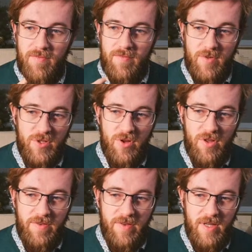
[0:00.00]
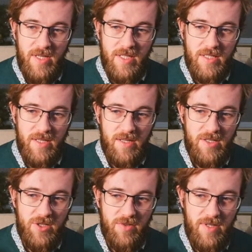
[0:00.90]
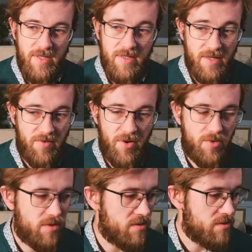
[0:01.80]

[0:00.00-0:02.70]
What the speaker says: Result is initially 0.